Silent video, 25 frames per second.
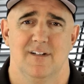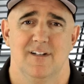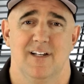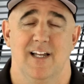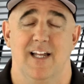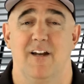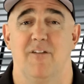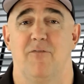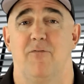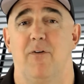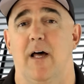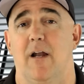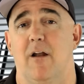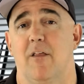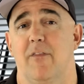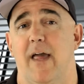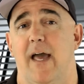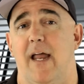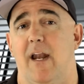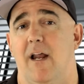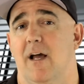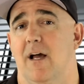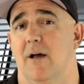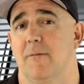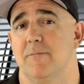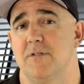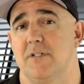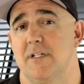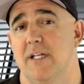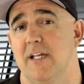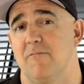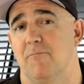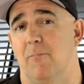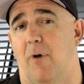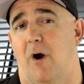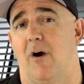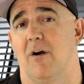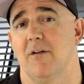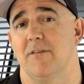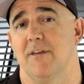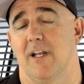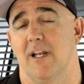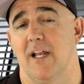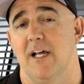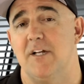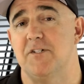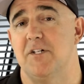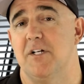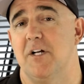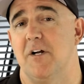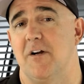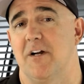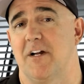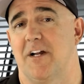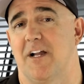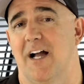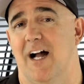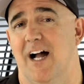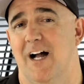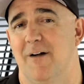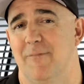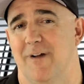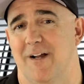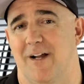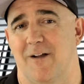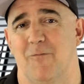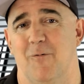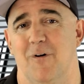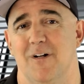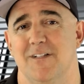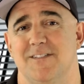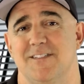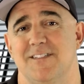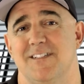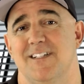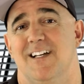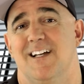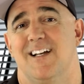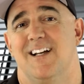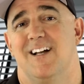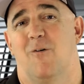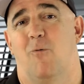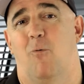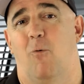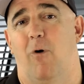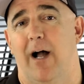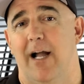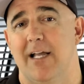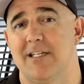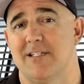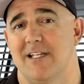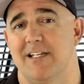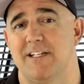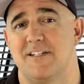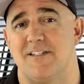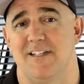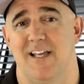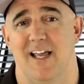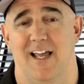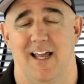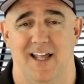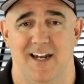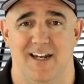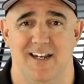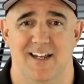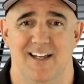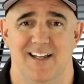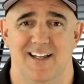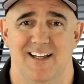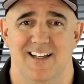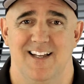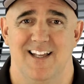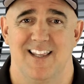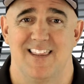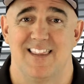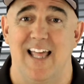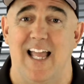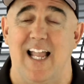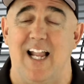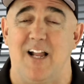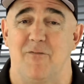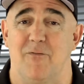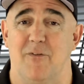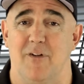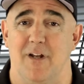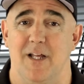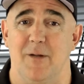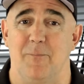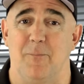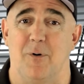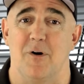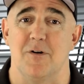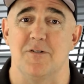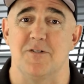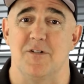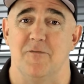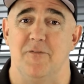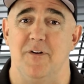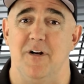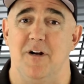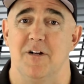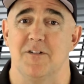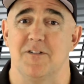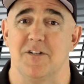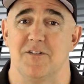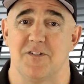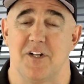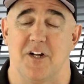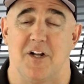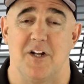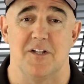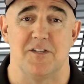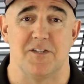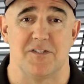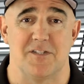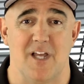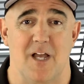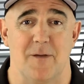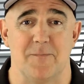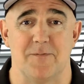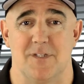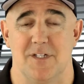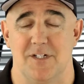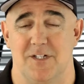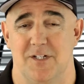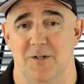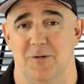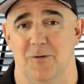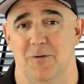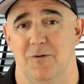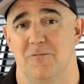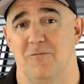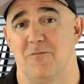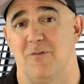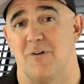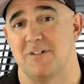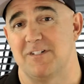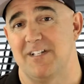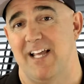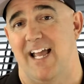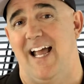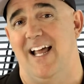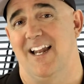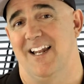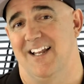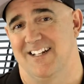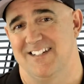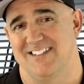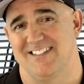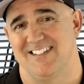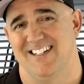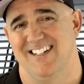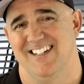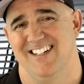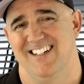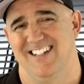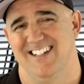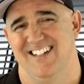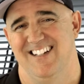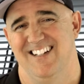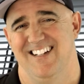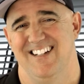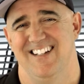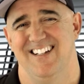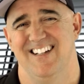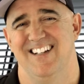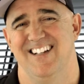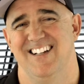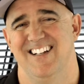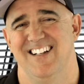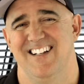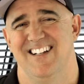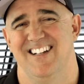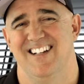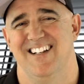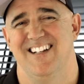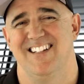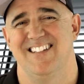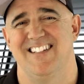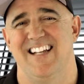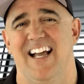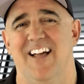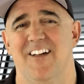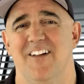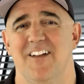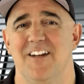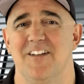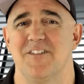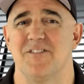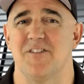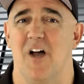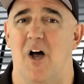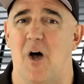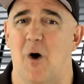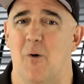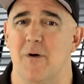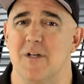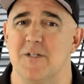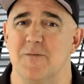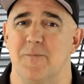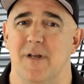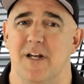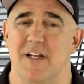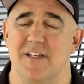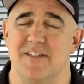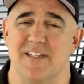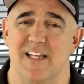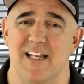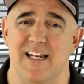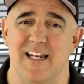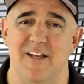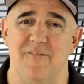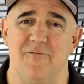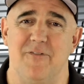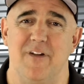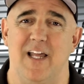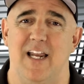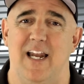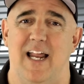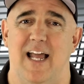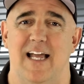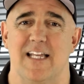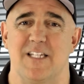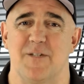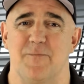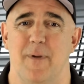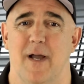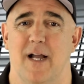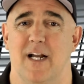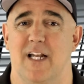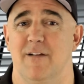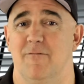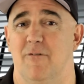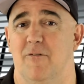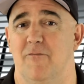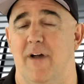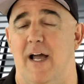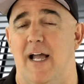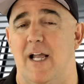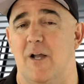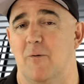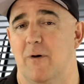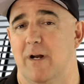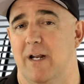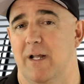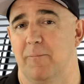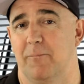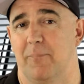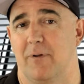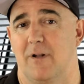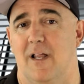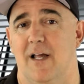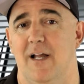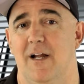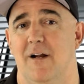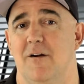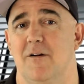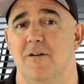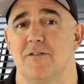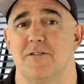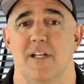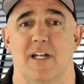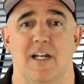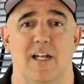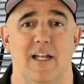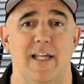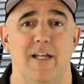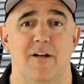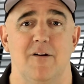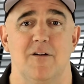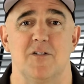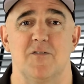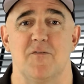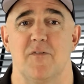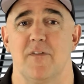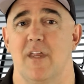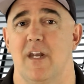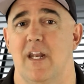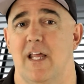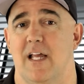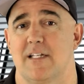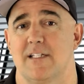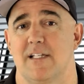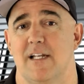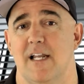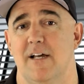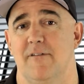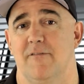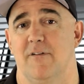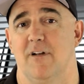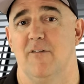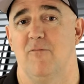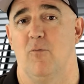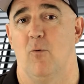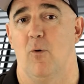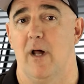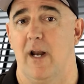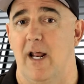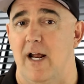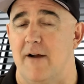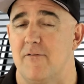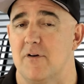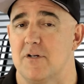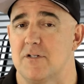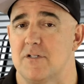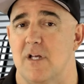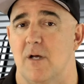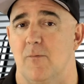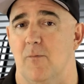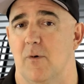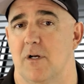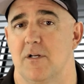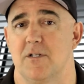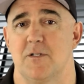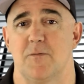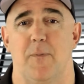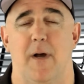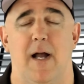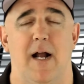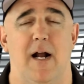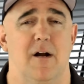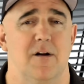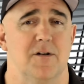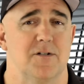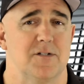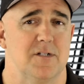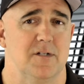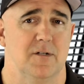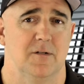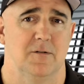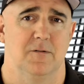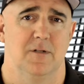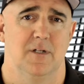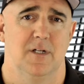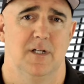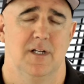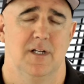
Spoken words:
And to follow that up, Steve Martin, the legendary comic, once wisely said, "Thankfully, perseverance is a good substitute for talent." Talent has always been a significant aspect of evaluating players and leaders for the next level of whatever someone aspires to.